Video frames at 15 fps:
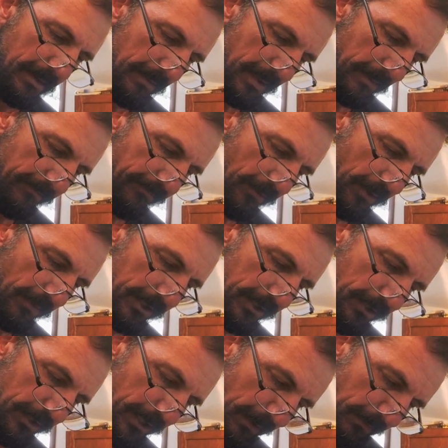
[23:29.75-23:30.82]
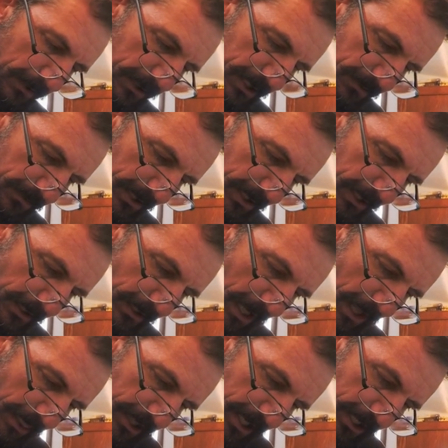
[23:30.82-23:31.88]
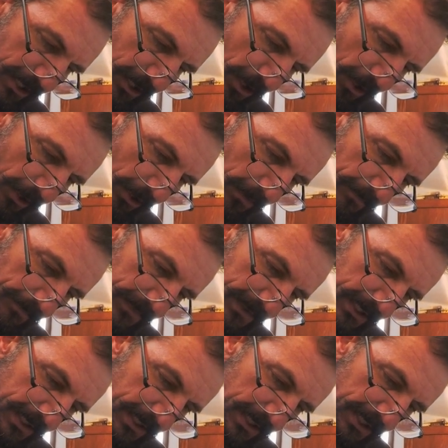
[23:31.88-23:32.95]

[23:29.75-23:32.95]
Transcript: But before we do that, we just want a thin coat just to